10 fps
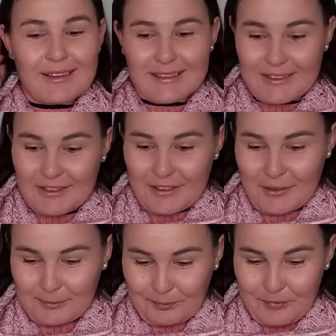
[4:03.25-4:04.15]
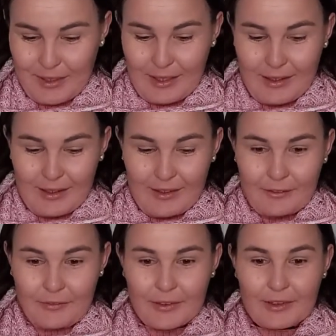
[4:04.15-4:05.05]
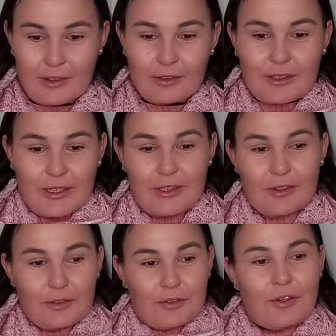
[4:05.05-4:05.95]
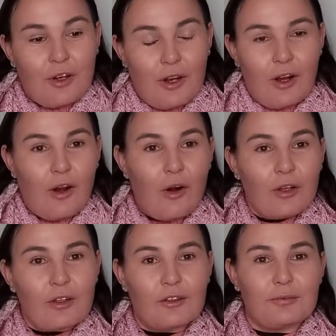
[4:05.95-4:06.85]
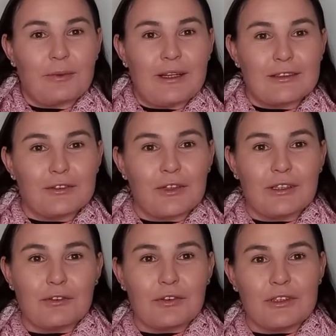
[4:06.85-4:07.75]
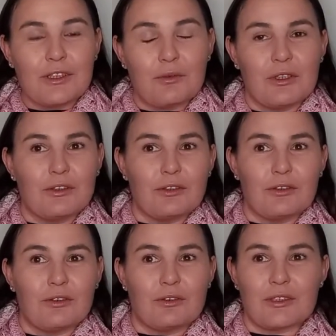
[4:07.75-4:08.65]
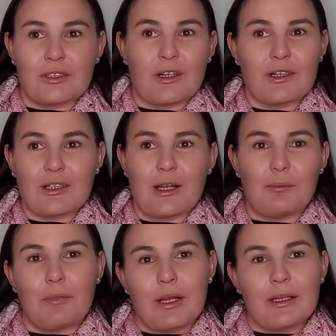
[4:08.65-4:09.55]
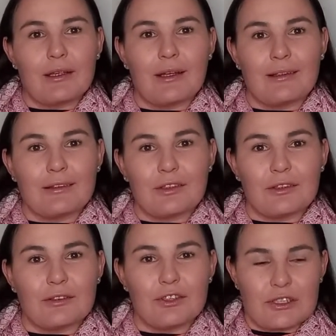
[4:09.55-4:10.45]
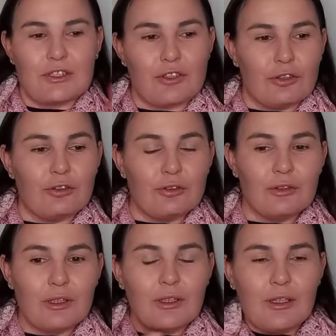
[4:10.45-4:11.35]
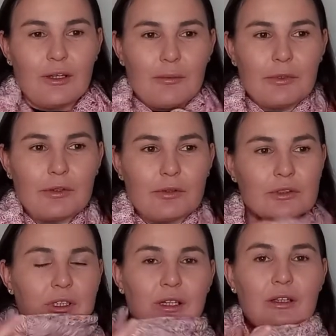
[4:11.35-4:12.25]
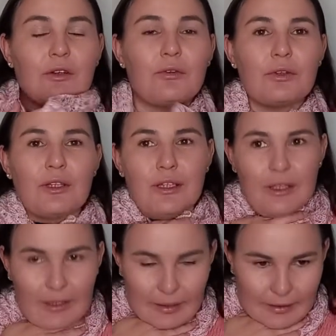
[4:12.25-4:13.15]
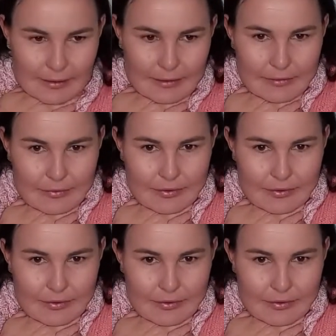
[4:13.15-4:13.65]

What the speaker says: So yeah, thinking already of a whole lot of plans of other things I want to construct and make and just do, because I really love